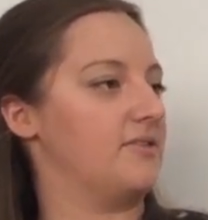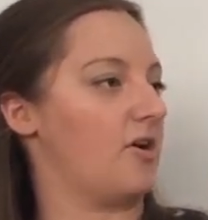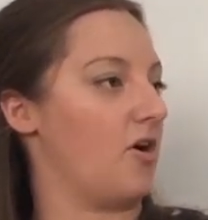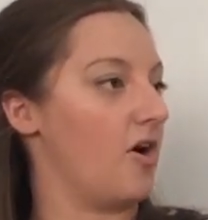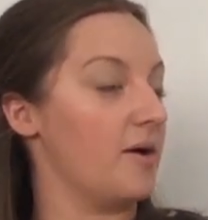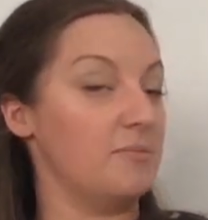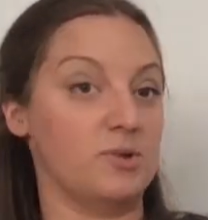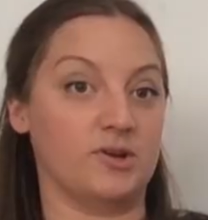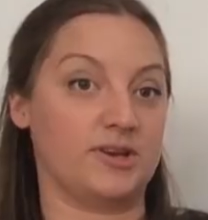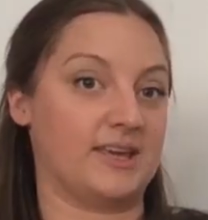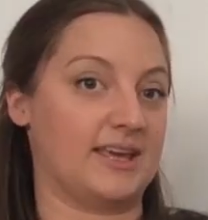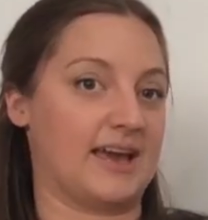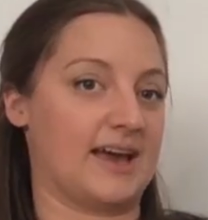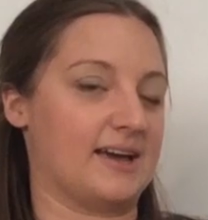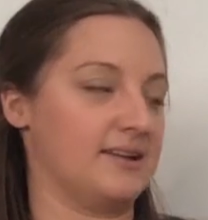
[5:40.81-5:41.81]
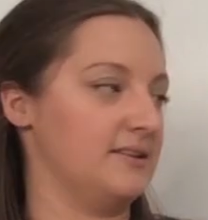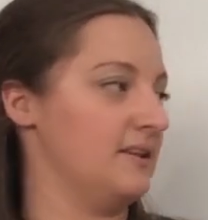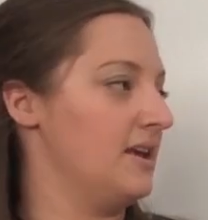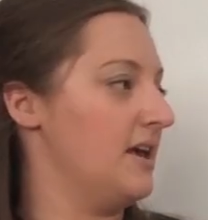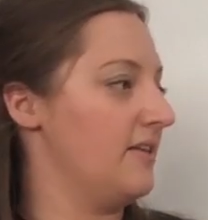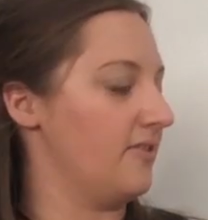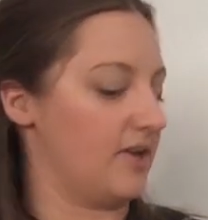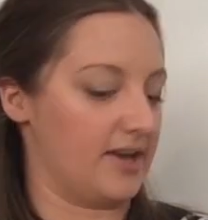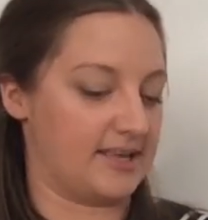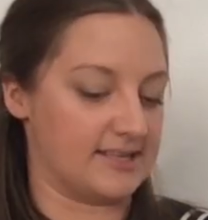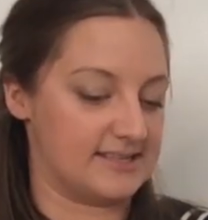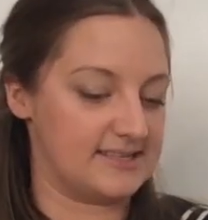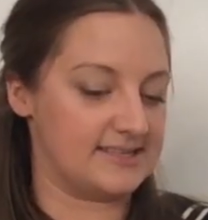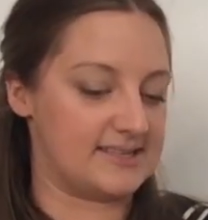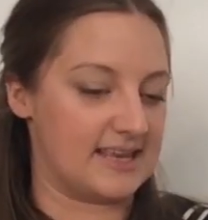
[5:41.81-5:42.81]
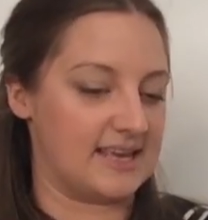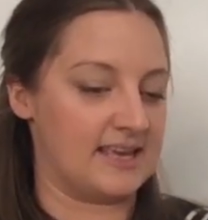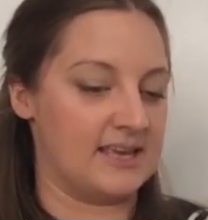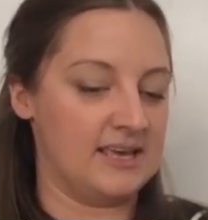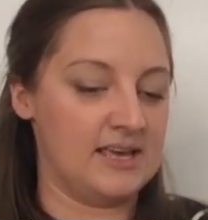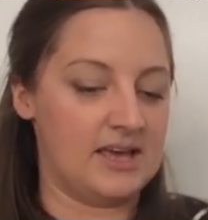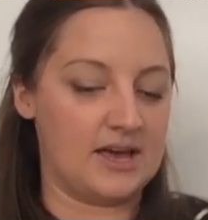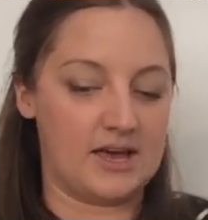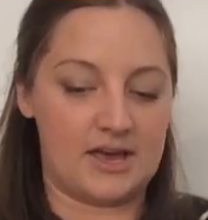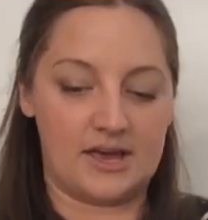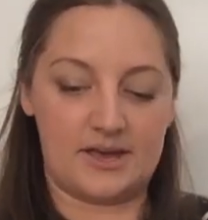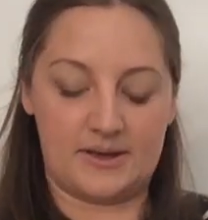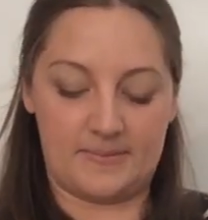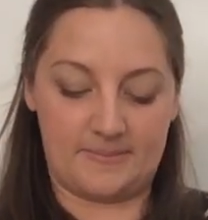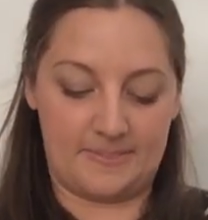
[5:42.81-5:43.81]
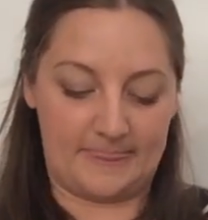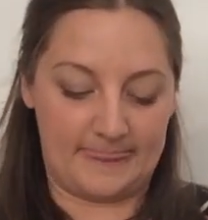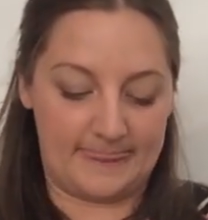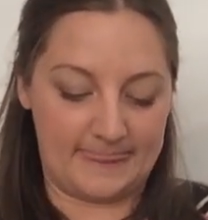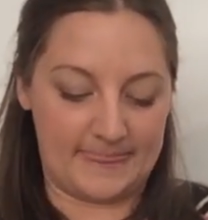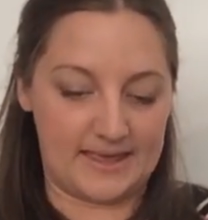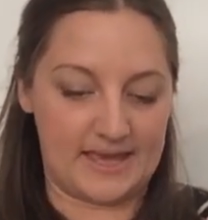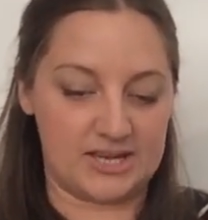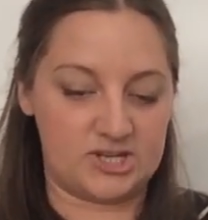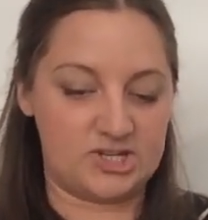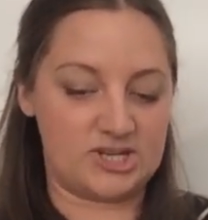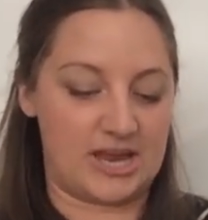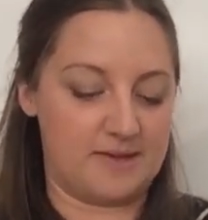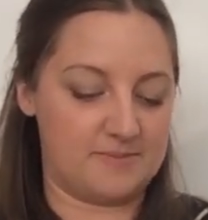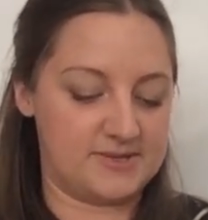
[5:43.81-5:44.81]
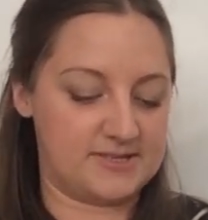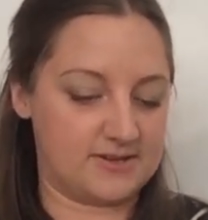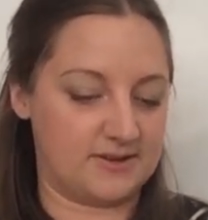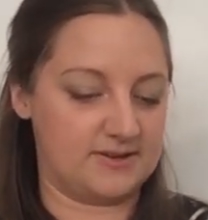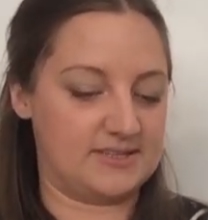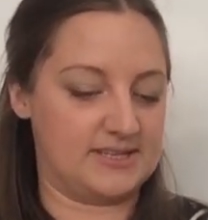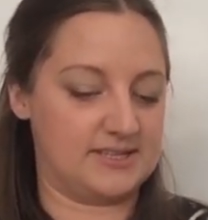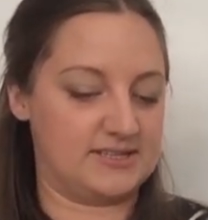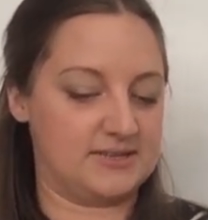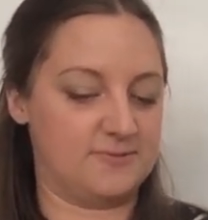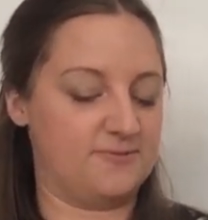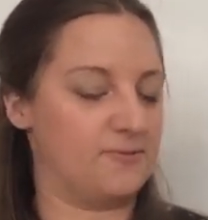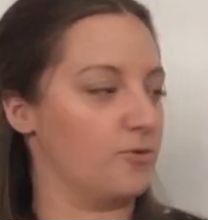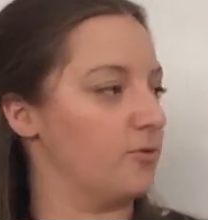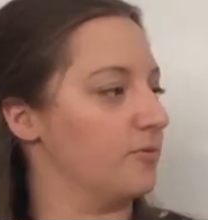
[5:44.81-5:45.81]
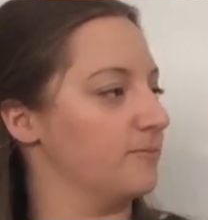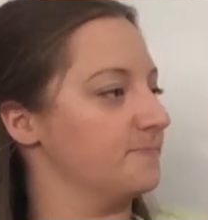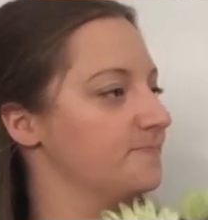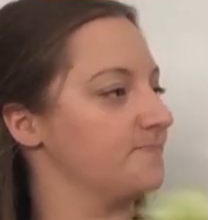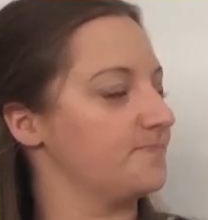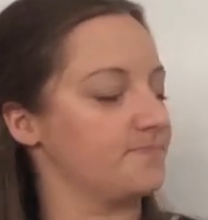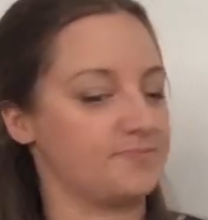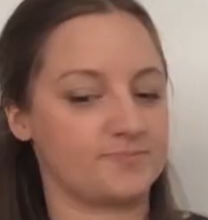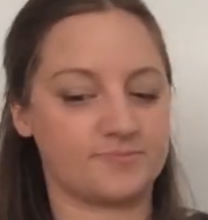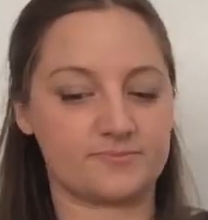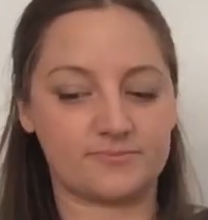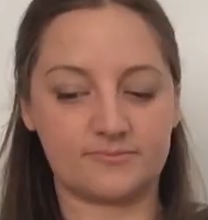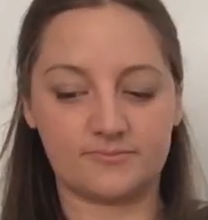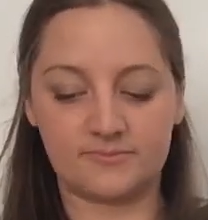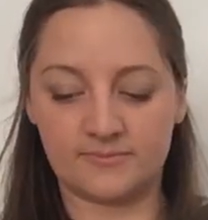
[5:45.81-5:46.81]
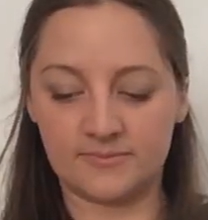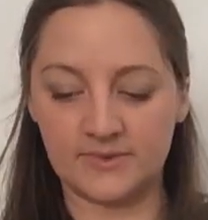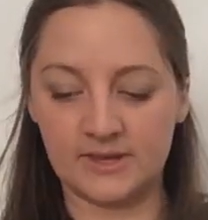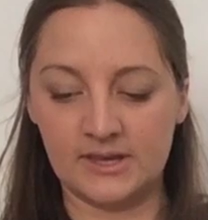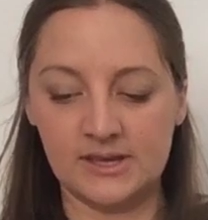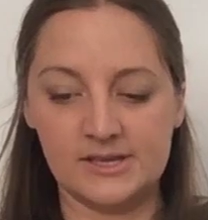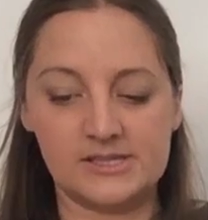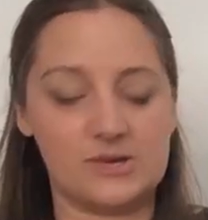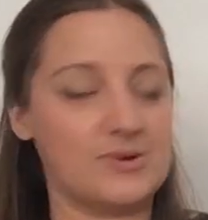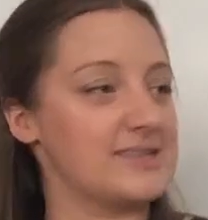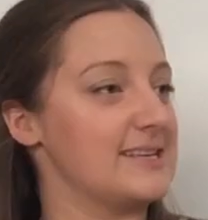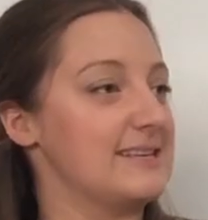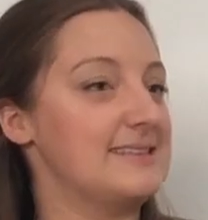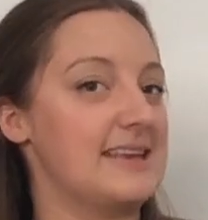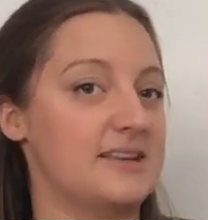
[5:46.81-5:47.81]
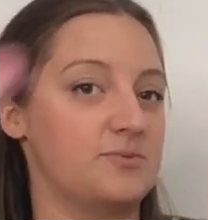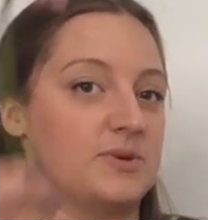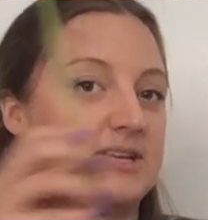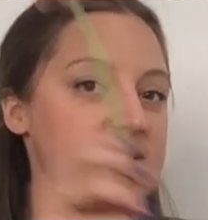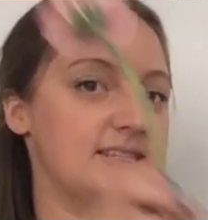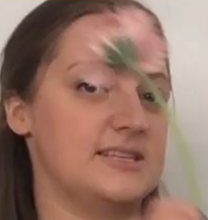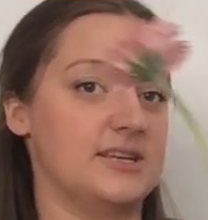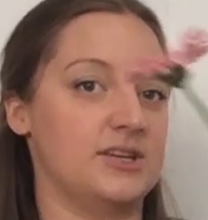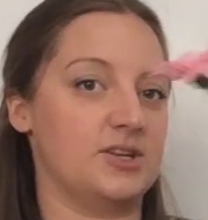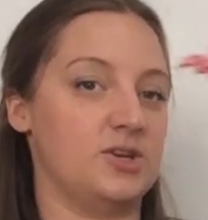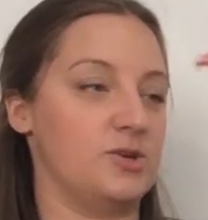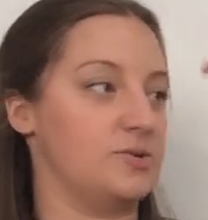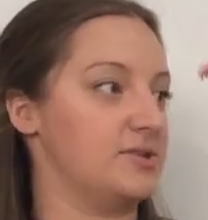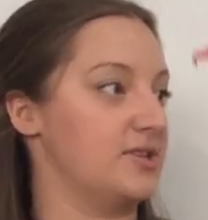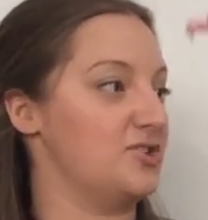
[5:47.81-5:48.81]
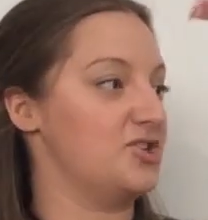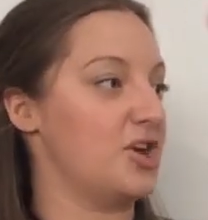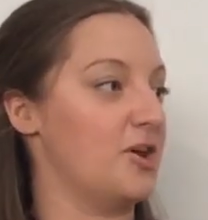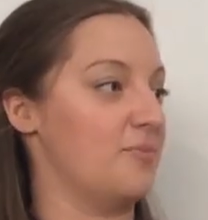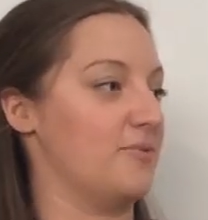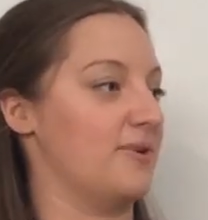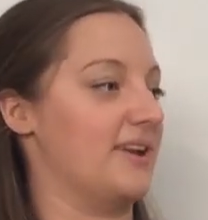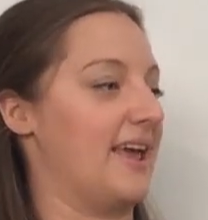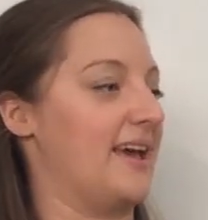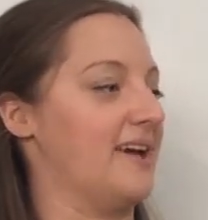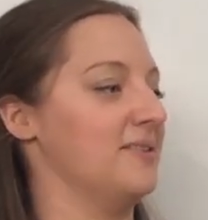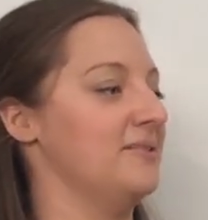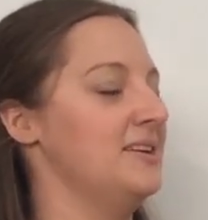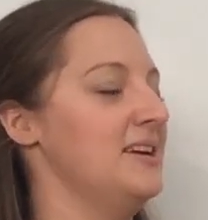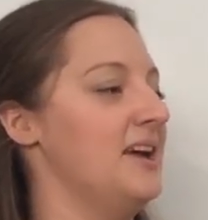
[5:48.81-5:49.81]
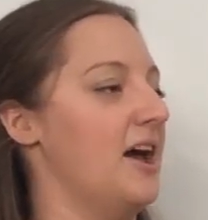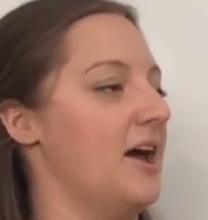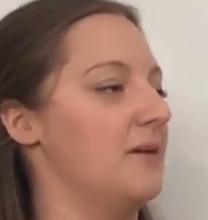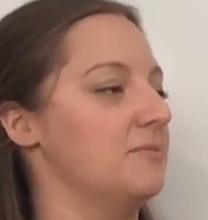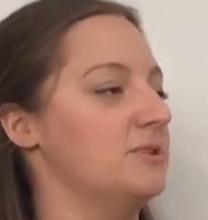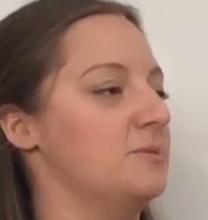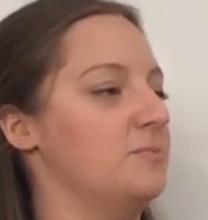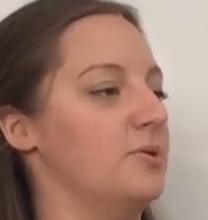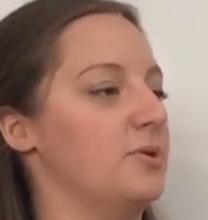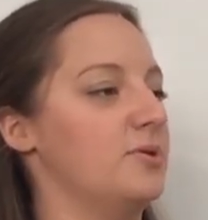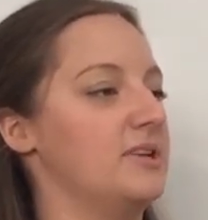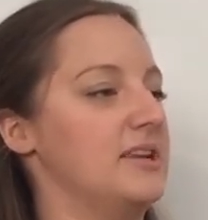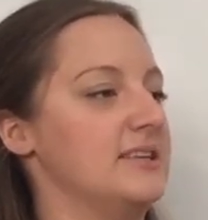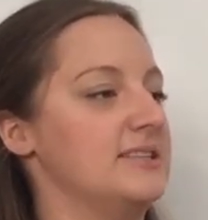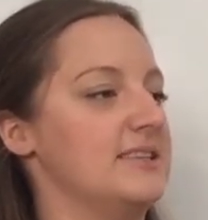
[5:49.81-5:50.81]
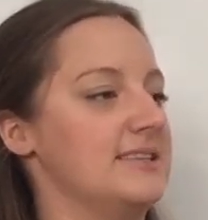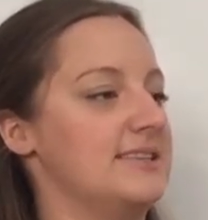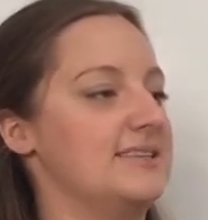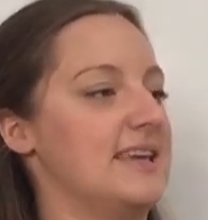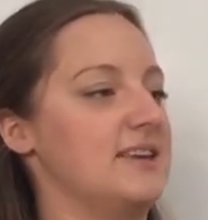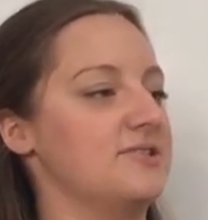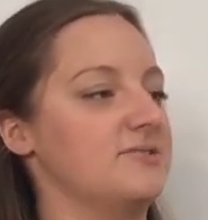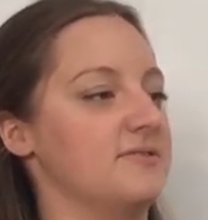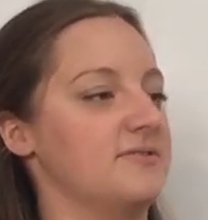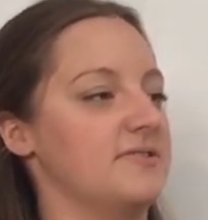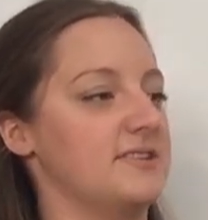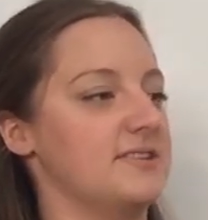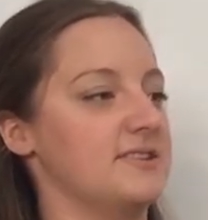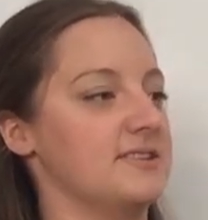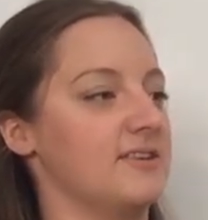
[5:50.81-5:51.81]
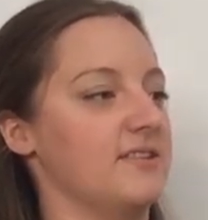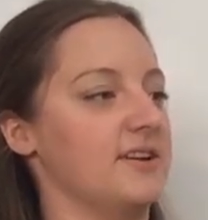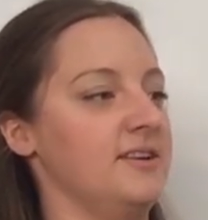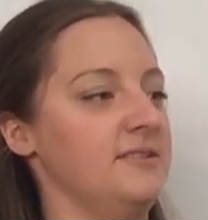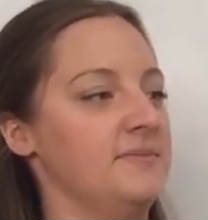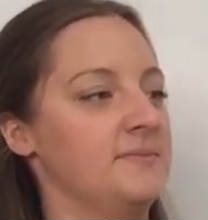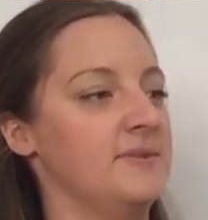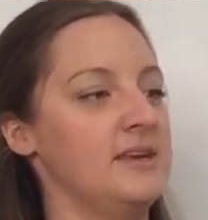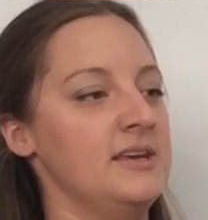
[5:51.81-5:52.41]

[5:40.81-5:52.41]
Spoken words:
that I'm looking at that I can see a shape starting to form. So as I said, we need to use the gerbera now to put into the centre of the design.